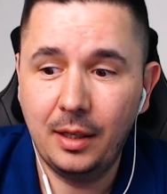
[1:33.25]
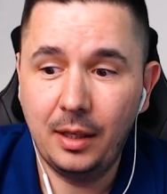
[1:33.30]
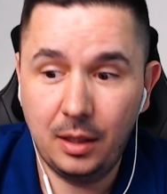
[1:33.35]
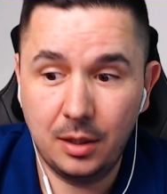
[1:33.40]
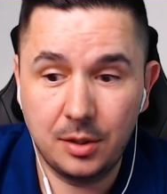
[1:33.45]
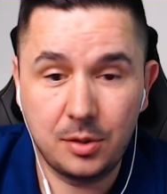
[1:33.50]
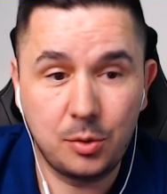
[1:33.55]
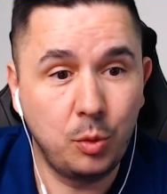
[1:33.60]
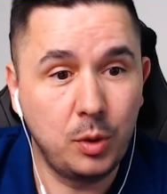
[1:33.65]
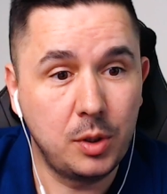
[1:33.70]

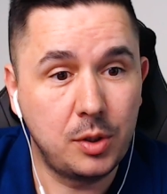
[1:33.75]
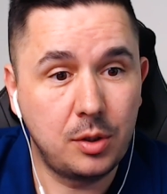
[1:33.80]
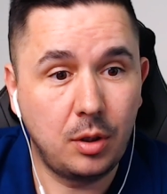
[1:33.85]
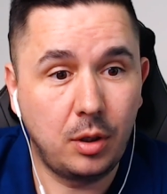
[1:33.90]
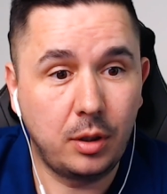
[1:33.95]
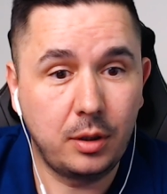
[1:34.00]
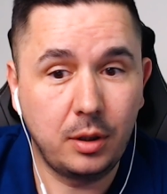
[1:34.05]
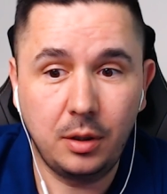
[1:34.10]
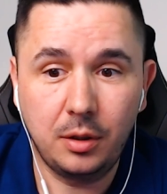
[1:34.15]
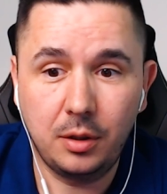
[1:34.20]
Yes, we
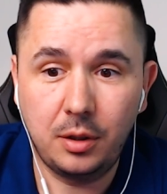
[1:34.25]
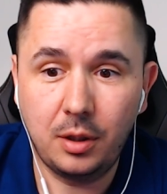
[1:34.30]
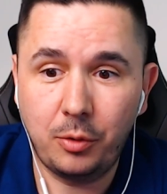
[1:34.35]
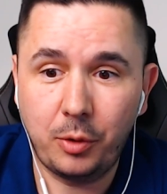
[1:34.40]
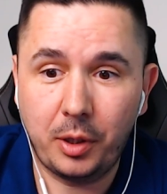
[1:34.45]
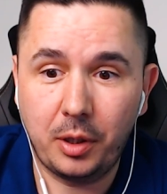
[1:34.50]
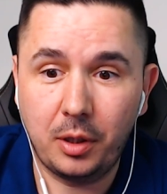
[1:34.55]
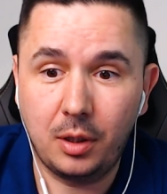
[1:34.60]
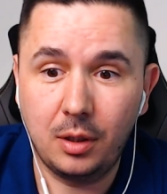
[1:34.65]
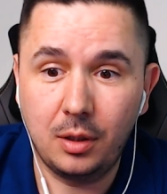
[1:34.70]
started
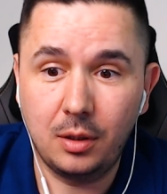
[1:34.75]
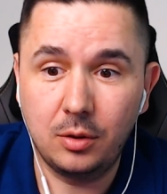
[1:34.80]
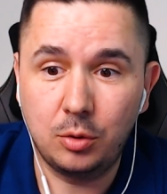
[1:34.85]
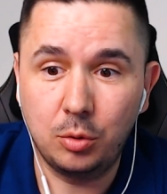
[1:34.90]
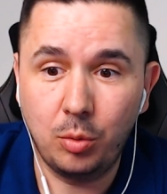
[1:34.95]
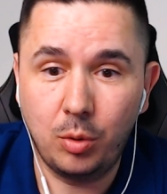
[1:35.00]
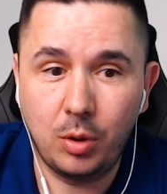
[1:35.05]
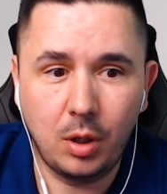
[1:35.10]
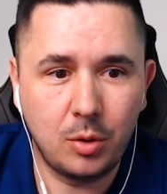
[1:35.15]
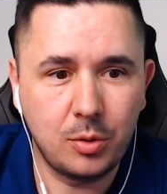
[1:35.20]
Intellirank in
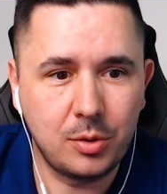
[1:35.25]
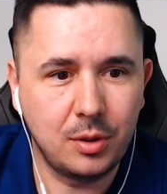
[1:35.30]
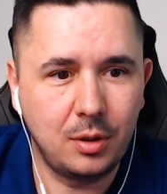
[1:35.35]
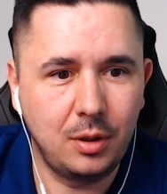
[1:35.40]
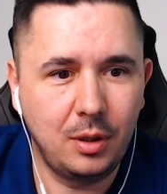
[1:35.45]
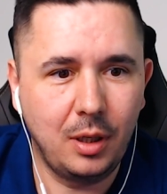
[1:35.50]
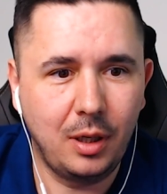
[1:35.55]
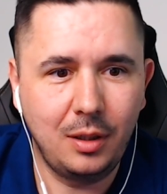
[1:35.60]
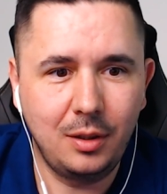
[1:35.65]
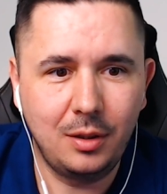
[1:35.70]

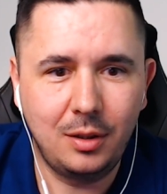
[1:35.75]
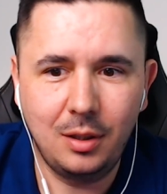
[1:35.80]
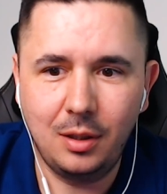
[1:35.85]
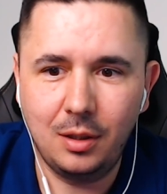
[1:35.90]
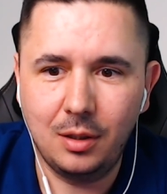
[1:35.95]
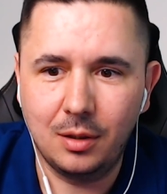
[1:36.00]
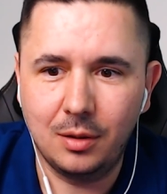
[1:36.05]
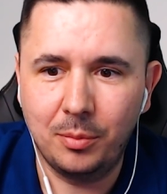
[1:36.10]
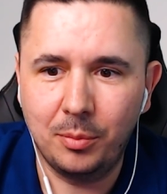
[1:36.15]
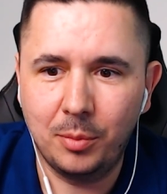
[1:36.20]

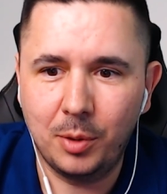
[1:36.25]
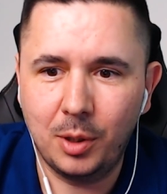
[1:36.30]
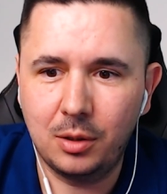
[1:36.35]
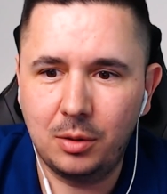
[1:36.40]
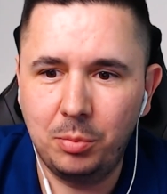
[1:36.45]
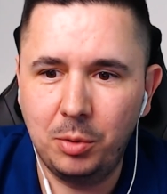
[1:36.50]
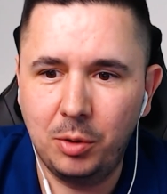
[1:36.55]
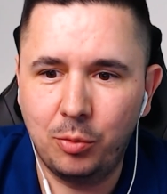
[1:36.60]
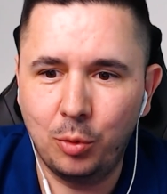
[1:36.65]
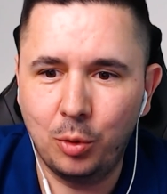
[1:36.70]
2019,
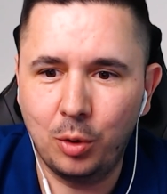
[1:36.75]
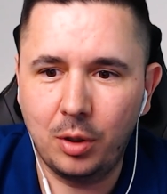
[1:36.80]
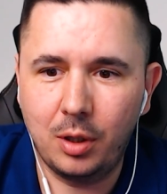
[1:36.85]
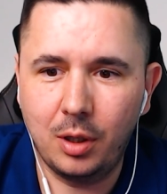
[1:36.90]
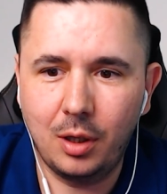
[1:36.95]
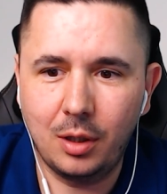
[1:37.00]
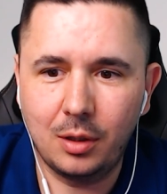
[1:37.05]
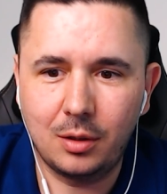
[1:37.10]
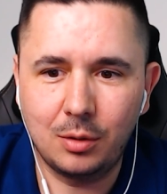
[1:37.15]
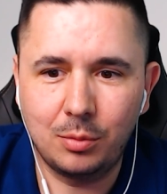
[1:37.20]
but before
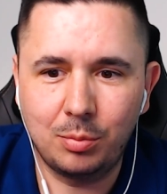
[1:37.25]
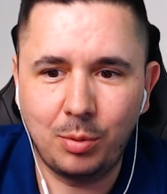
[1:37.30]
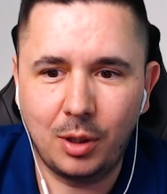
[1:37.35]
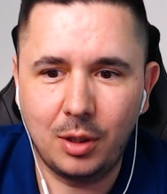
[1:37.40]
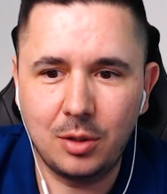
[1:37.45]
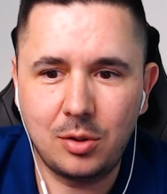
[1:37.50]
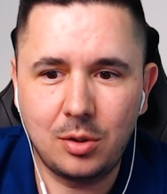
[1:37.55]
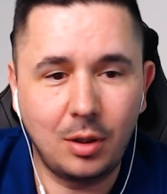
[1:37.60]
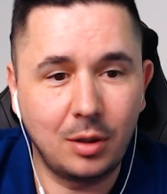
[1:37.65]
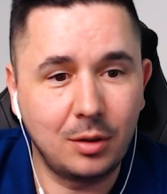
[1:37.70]
that,
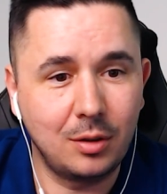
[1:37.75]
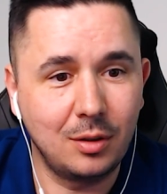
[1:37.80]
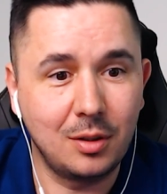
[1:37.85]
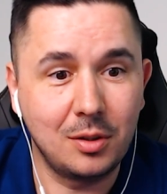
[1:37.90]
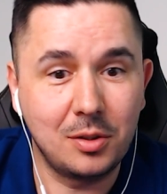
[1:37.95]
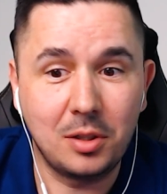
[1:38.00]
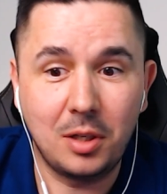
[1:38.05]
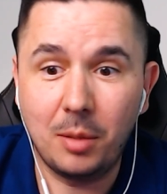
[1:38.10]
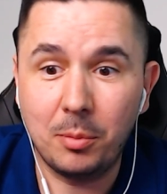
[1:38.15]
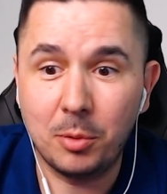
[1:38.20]
I started
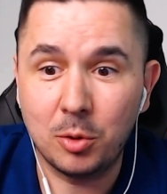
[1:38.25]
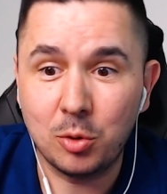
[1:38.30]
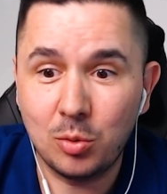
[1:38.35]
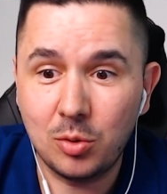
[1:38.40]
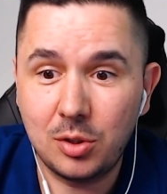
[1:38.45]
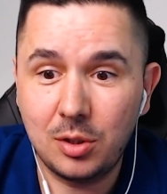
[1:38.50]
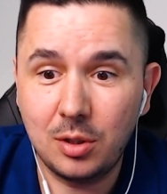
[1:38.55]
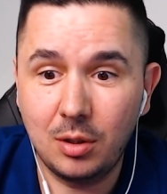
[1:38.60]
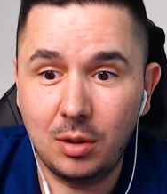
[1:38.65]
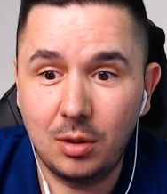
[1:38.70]
as an Amazon
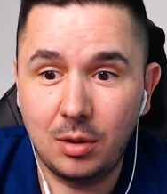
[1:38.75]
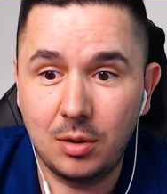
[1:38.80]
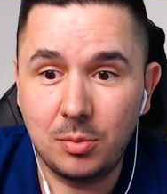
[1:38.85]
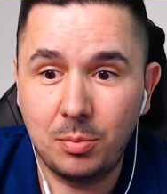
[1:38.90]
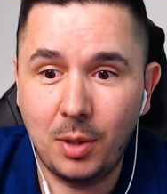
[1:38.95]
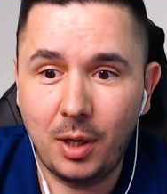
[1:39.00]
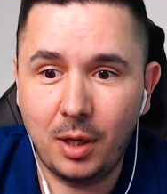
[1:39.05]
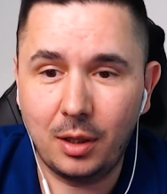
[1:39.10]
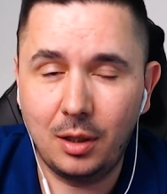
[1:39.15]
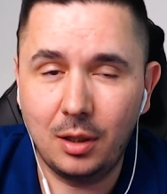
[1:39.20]
seller
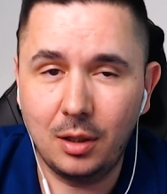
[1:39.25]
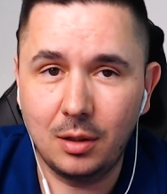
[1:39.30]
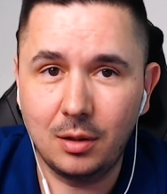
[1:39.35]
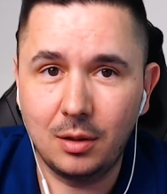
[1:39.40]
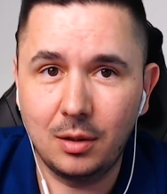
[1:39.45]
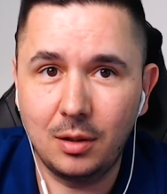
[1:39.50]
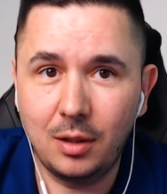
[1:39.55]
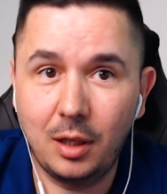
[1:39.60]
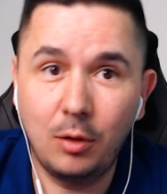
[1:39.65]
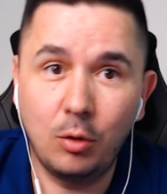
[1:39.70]
back
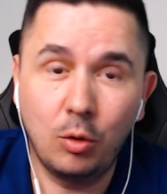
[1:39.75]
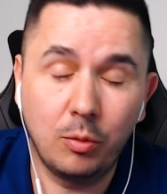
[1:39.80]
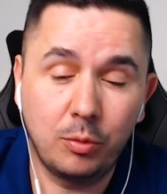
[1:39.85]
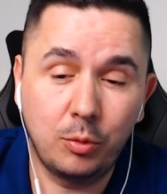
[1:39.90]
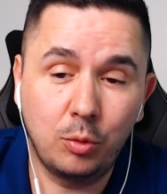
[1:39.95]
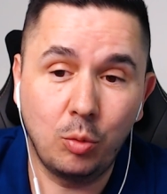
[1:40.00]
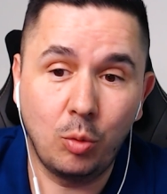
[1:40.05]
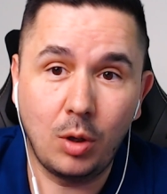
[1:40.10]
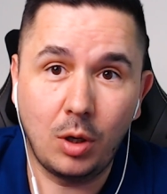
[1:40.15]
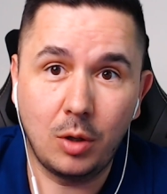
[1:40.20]
in end
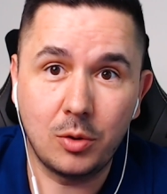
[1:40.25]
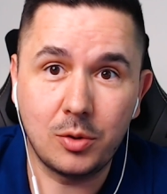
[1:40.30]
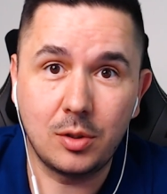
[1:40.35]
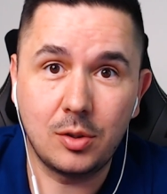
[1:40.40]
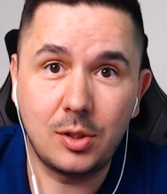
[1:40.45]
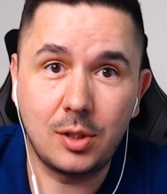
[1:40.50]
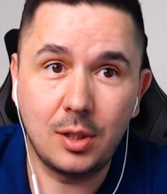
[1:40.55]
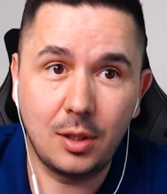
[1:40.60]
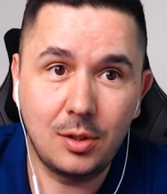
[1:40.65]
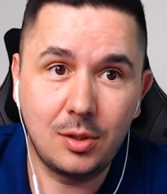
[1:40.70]
of
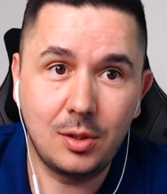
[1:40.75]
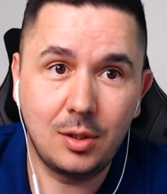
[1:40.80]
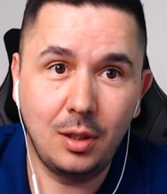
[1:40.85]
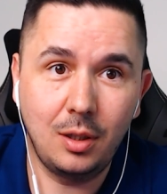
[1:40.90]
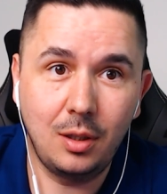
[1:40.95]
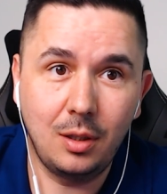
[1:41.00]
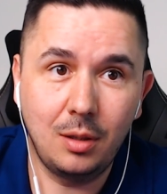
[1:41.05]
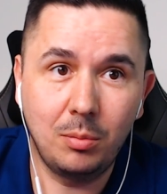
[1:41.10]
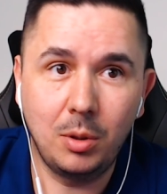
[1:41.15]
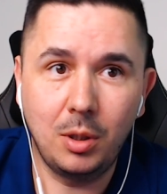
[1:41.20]

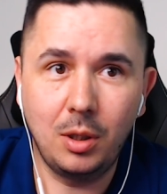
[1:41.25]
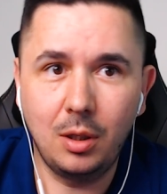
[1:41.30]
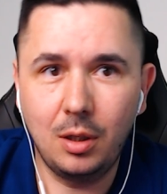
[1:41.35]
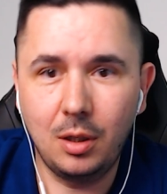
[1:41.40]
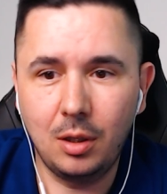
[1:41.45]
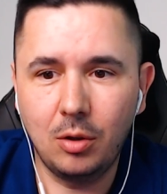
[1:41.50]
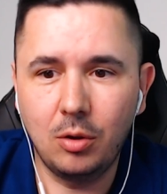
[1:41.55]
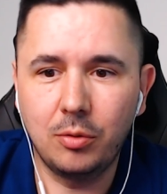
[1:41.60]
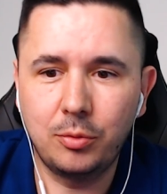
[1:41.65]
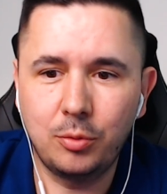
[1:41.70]
2016,
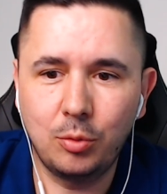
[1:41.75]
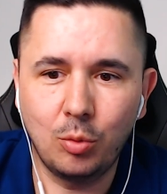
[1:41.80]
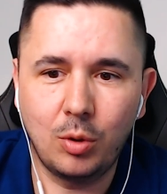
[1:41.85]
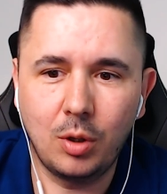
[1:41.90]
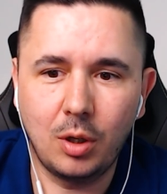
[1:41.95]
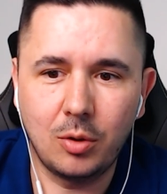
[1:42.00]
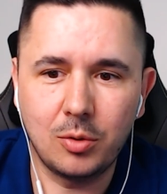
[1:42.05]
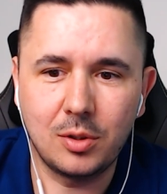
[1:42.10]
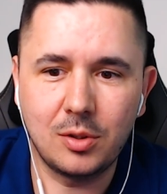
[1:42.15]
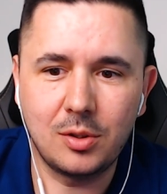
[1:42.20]
beginning of
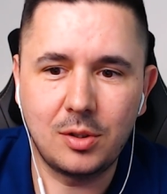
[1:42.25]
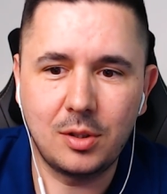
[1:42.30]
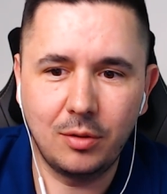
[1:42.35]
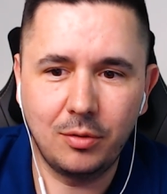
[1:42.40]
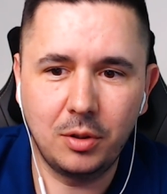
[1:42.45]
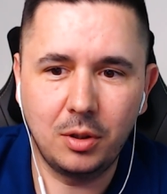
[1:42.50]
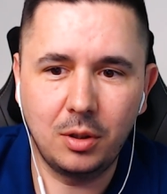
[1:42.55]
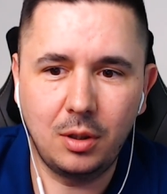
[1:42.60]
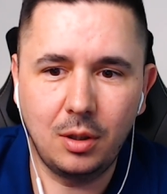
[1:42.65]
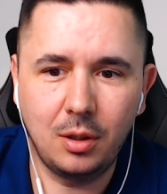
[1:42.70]

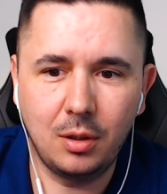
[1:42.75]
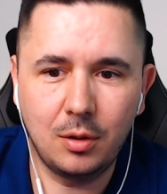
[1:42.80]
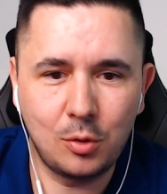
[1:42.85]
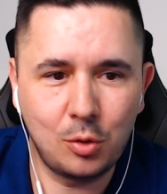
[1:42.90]
2017.